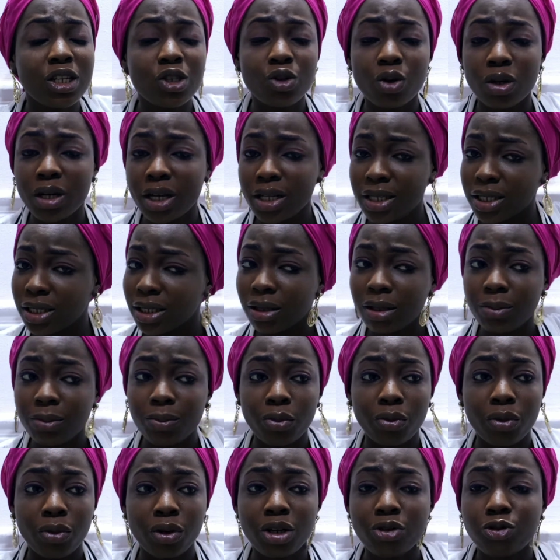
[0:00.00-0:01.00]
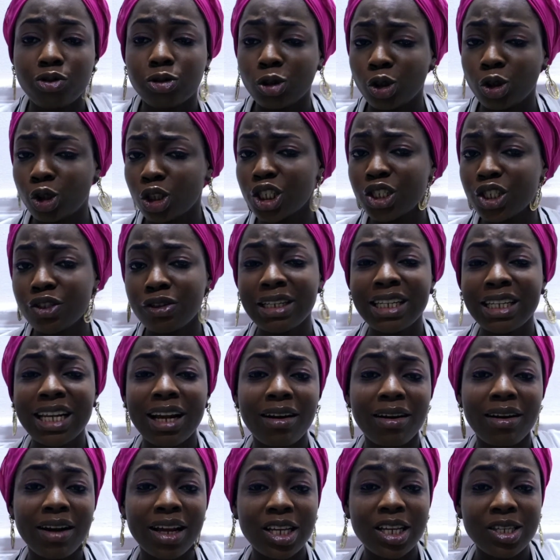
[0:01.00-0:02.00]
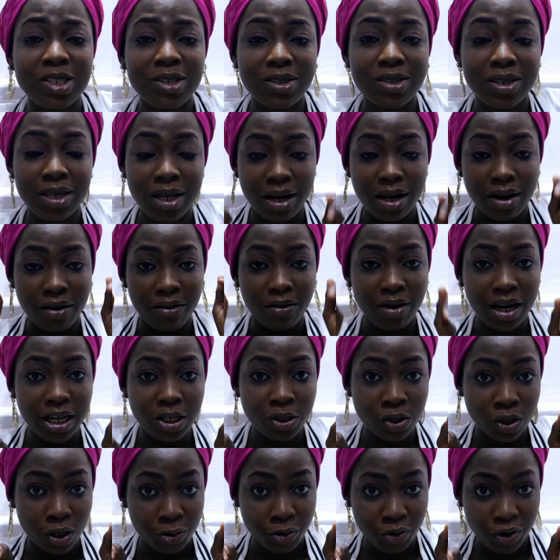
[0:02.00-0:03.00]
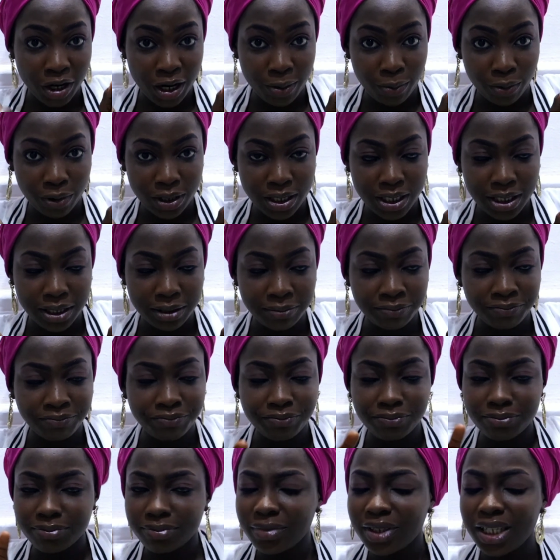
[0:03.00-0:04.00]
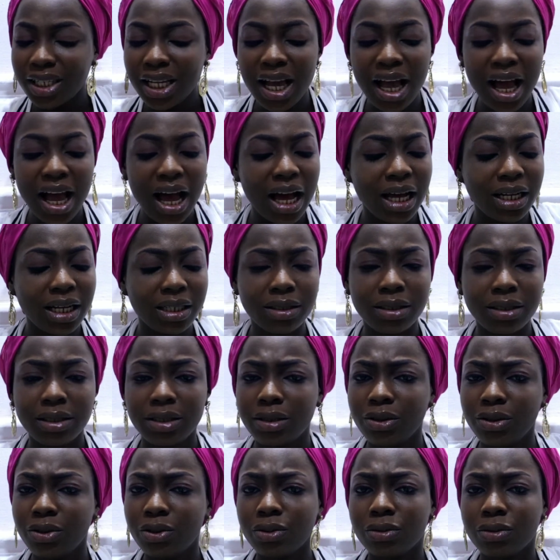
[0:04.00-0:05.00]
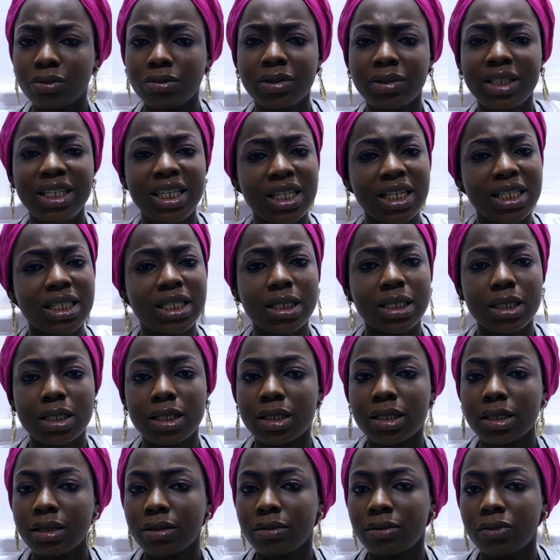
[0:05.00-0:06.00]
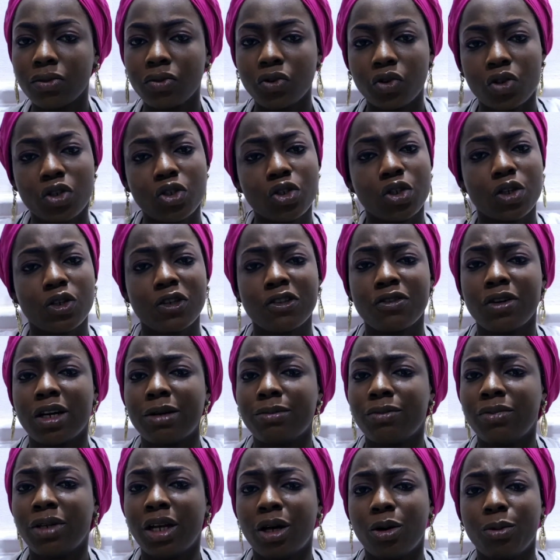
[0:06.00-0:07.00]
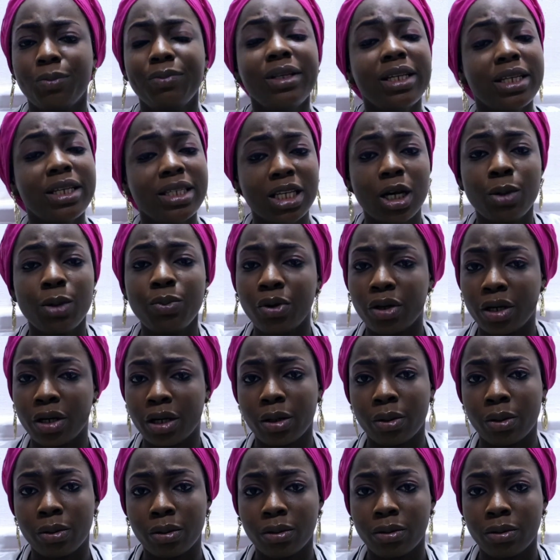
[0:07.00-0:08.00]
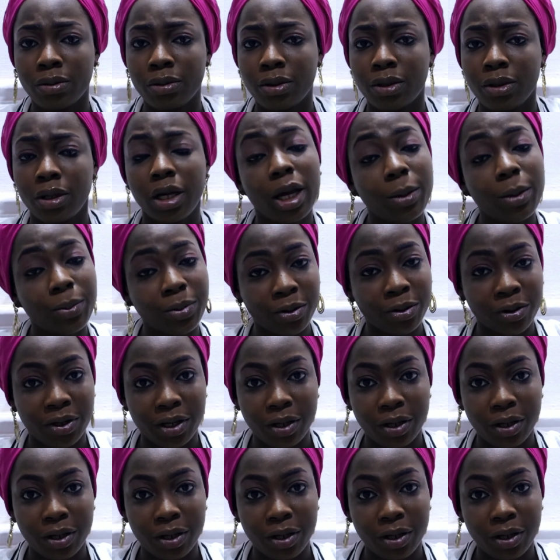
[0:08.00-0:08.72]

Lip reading: is collecting money for you. Just click that red subscribe button and hit it. Just subscribe now. Please help your girl. And